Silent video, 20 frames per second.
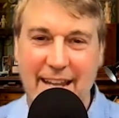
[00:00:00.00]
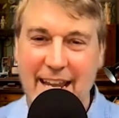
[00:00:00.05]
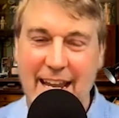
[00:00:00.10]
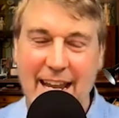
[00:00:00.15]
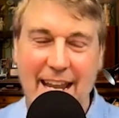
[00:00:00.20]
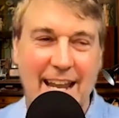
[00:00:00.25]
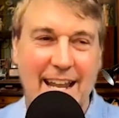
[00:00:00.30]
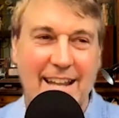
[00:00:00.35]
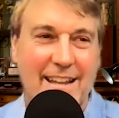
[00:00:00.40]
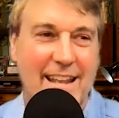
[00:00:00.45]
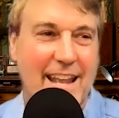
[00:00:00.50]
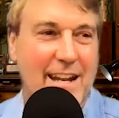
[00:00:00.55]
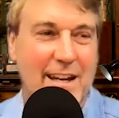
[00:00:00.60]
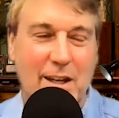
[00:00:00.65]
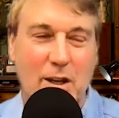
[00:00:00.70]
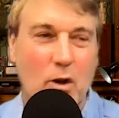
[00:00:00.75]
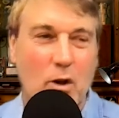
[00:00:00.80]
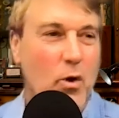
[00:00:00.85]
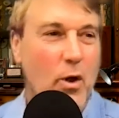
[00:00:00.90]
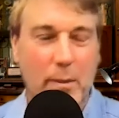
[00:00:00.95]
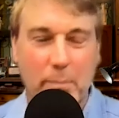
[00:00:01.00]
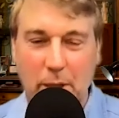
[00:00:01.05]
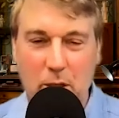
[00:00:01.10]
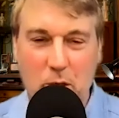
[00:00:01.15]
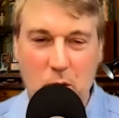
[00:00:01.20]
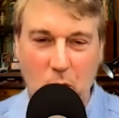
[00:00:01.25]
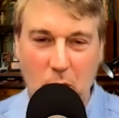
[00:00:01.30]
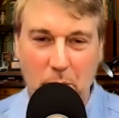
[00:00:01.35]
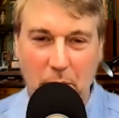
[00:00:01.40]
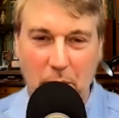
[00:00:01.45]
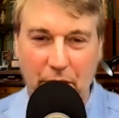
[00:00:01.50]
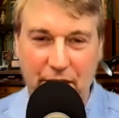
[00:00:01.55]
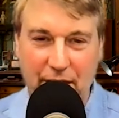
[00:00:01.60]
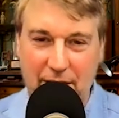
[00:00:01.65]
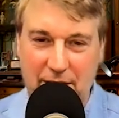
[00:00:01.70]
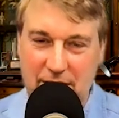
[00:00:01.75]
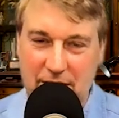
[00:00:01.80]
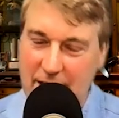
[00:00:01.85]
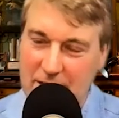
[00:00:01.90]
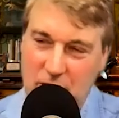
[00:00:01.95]
in, in incredibly normal
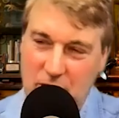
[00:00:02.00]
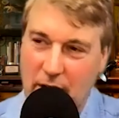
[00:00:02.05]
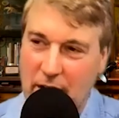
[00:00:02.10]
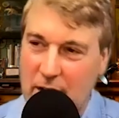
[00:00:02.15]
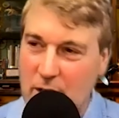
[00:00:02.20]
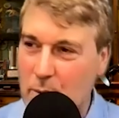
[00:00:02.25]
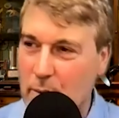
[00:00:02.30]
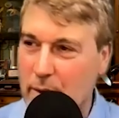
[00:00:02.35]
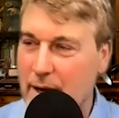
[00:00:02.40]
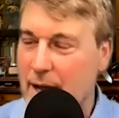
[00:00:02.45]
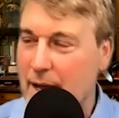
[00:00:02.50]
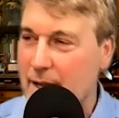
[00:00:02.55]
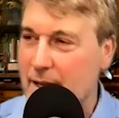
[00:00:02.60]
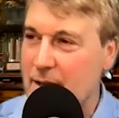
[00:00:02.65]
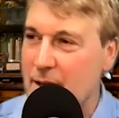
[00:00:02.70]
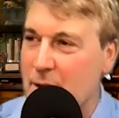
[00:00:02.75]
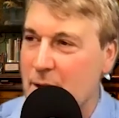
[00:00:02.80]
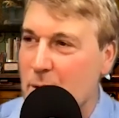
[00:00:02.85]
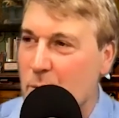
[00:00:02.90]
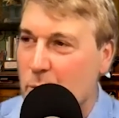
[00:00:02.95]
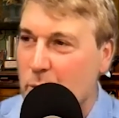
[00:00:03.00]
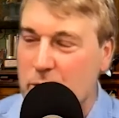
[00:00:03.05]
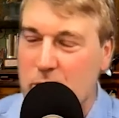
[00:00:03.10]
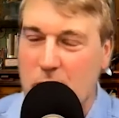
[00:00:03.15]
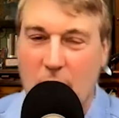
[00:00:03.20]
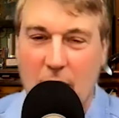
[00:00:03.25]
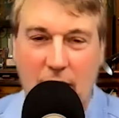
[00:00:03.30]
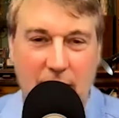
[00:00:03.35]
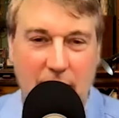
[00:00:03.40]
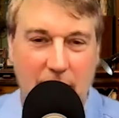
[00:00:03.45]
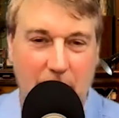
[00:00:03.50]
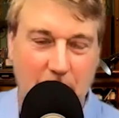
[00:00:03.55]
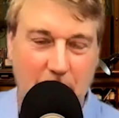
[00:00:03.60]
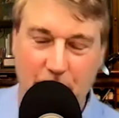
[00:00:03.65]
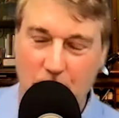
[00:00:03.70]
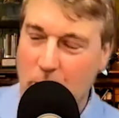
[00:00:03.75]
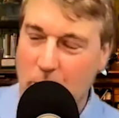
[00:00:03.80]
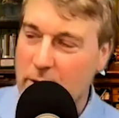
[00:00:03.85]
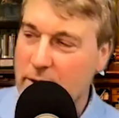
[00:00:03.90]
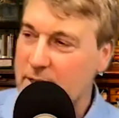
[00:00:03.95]
things. Yesterday, you and I were talking
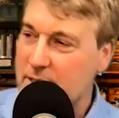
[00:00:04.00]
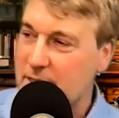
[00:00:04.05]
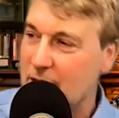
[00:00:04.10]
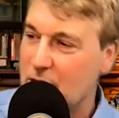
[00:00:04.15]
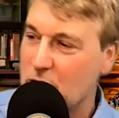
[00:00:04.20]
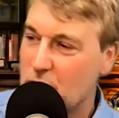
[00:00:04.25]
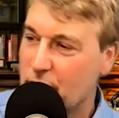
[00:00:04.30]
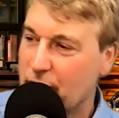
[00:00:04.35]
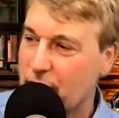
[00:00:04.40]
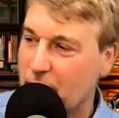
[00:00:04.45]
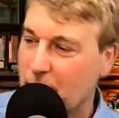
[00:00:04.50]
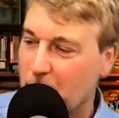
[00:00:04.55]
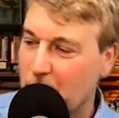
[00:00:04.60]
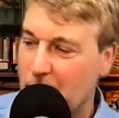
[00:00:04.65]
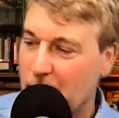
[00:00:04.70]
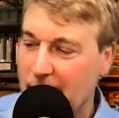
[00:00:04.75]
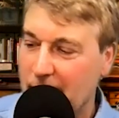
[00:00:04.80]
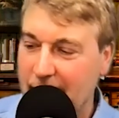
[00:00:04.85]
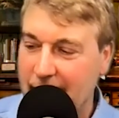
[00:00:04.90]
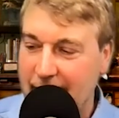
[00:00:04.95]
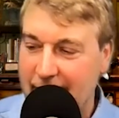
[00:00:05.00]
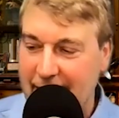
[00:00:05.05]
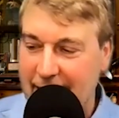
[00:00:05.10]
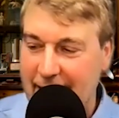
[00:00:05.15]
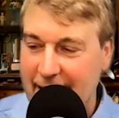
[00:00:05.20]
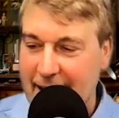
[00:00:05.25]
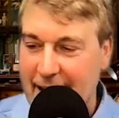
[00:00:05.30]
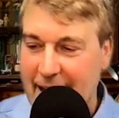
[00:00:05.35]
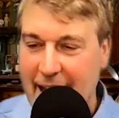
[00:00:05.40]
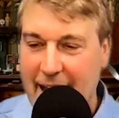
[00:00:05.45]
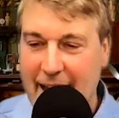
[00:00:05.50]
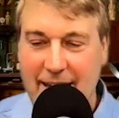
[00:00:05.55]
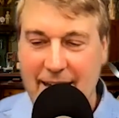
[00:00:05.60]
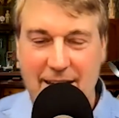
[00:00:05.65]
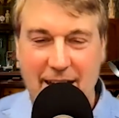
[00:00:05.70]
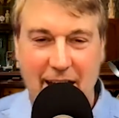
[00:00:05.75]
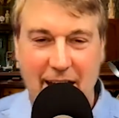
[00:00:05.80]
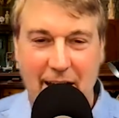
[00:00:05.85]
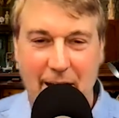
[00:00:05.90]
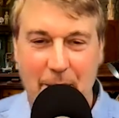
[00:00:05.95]
before this interview.
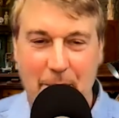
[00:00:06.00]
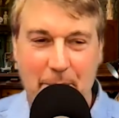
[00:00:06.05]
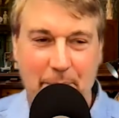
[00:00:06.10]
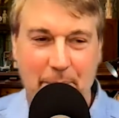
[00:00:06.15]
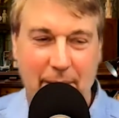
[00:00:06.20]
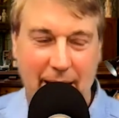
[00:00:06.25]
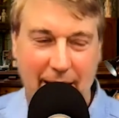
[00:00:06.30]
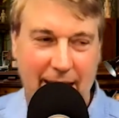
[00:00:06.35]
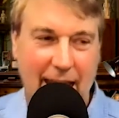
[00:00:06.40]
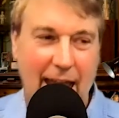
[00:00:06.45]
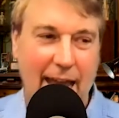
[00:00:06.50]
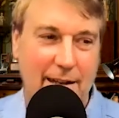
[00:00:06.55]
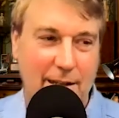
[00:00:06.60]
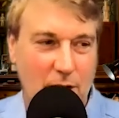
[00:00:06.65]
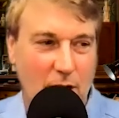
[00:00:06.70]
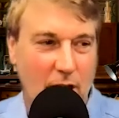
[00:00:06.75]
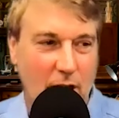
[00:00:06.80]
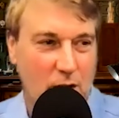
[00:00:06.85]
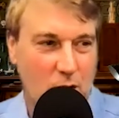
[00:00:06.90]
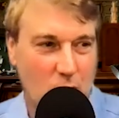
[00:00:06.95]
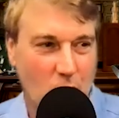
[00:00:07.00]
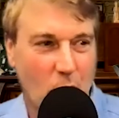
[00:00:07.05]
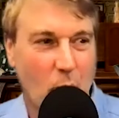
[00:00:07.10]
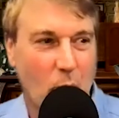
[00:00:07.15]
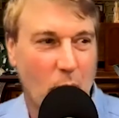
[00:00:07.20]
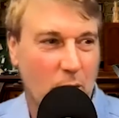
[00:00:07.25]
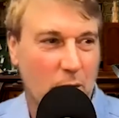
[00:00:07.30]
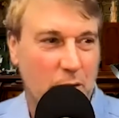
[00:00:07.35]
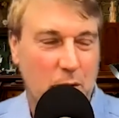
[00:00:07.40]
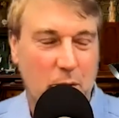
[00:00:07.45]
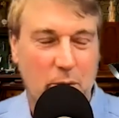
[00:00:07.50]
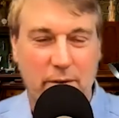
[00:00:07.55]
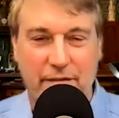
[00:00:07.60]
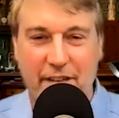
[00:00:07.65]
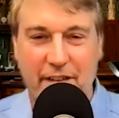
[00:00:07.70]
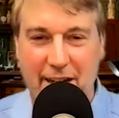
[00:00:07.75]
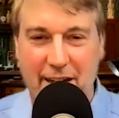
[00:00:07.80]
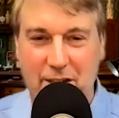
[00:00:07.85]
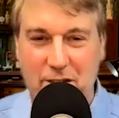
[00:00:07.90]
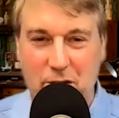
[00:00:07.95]
And uh, again, in, in your world, you're
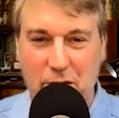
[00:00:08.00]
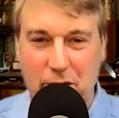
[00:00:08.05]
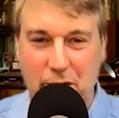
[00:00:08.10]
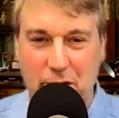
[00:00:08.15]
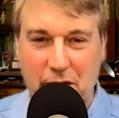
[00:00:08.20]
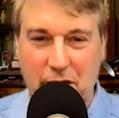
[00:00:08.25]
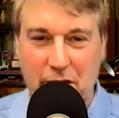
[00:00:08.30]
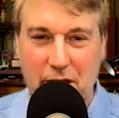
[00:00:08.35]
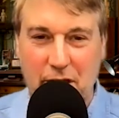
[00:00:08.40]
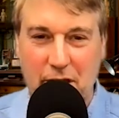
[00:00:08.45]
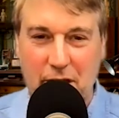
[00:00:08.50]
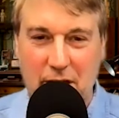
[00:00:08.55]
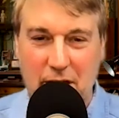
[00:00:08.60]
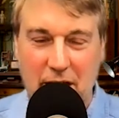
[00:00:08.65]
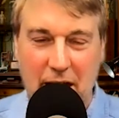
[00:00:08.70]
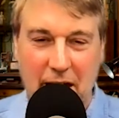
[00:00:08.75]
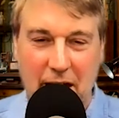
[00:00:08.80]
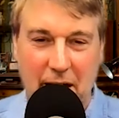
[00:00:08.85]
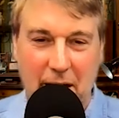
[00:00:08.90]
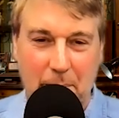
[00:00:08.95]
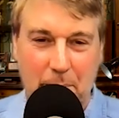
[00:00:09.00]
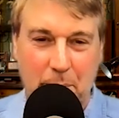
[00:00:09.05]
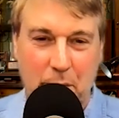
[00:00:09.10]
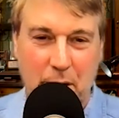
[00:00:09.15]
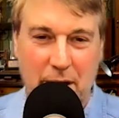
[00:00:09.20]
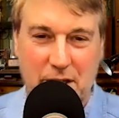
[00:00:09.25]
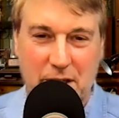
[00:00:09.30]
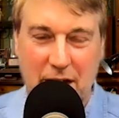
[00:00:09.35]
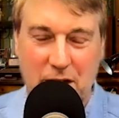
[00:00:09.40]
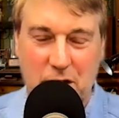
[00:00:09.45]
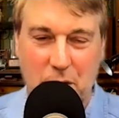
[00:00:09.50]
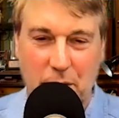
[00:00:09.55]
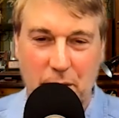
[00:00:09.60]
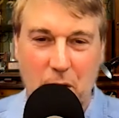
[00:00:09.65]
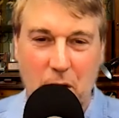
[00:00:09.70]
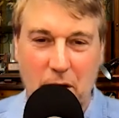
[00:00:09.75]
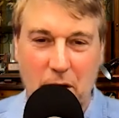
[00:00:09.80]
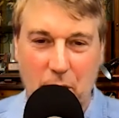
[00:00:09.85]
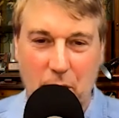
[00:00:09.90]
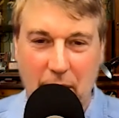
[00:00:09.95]
invited to the uh, presidential
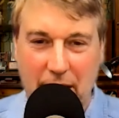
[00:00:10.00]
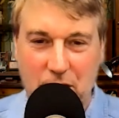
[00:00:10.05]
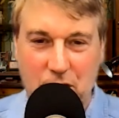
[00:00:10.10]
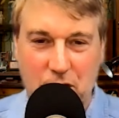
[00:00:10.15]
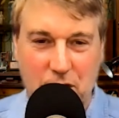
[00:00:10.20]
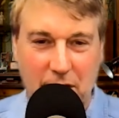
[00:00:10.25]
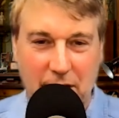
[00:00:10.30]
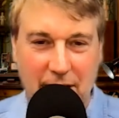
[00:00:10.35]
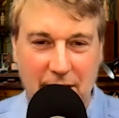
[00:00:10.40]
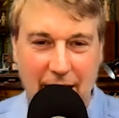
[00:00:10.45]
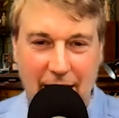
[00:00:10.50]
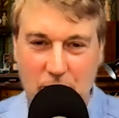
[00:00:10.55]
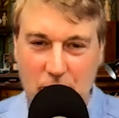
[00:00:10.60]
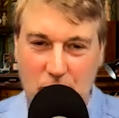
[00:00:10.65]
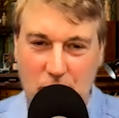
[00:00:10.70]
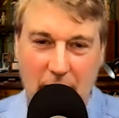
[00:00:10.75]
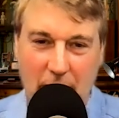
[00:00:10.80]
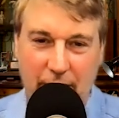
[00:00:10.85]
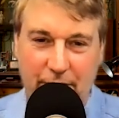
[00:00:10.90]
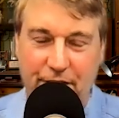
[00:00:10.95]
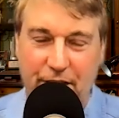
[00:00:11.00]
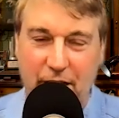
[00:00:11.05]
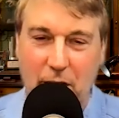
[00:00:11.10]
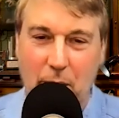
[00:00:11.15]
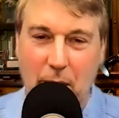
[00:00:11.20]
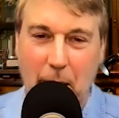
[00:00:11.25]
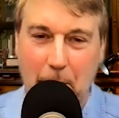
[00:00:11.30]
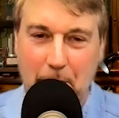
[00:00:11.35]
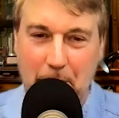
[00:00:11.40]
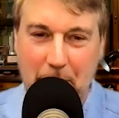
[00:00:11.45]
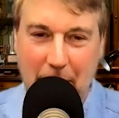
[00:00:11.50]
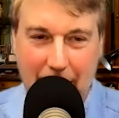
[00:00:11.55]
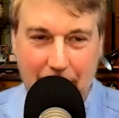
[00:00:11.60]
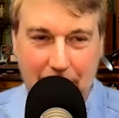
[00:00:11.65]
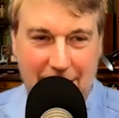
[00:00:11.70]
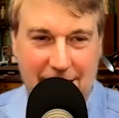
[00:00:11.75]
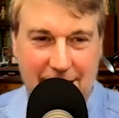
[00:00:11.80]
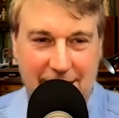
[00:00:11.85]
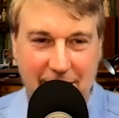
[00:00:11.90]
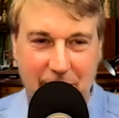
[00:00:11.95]
inauguration and you're trying to figure out
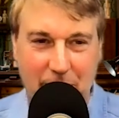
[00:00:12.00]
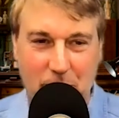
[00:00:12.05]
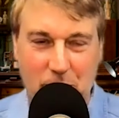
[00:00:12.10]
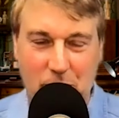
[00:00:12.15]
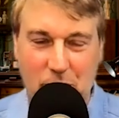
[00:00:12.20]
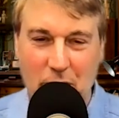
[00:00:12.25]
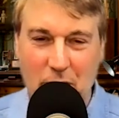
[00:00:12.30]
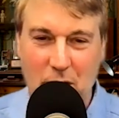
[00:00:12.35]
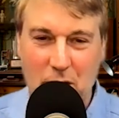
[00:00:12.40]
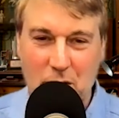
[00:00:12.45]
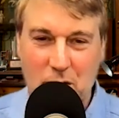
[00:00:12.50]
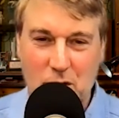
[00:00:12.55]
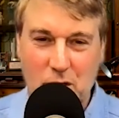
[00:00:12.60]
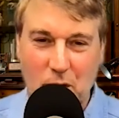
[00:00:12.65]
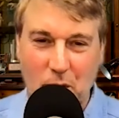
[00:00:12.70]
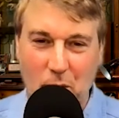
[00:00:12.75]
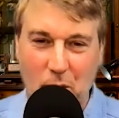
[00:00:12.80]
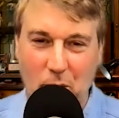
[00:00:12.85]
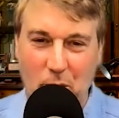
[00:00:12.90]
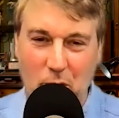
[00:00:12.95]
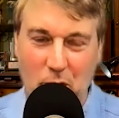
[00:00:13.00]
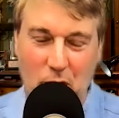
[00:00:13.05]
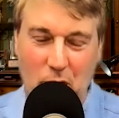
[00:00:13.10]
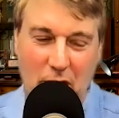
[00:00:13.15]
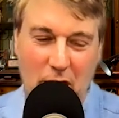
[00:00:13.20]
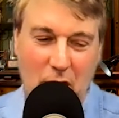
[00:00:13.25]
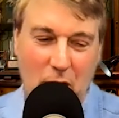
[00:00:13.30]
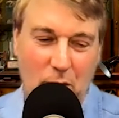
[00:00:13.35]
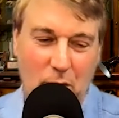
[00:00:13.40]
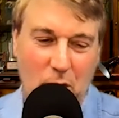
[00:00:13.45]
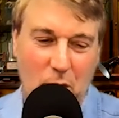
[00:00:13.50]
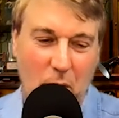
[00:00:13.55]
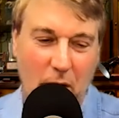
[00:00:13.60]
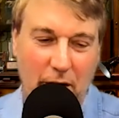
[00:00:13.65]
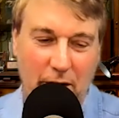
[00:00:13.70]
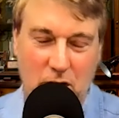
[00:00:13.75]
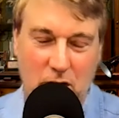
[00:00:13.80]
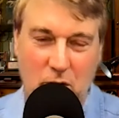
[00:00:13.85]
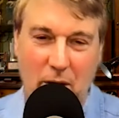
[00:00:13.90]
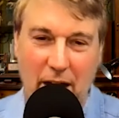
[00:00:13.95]
babysitters. So here you are
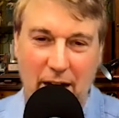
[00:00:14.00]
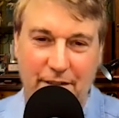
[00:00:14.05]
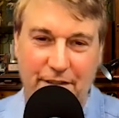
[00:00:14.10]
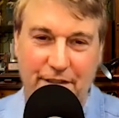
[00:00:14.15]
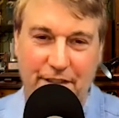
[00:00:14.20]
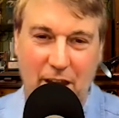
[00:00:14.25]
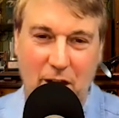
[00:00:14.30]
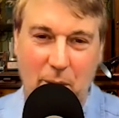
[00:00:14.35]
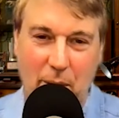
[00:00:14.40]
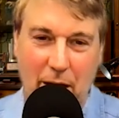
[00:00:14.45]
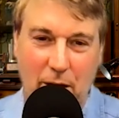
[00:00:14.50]
trying to figure out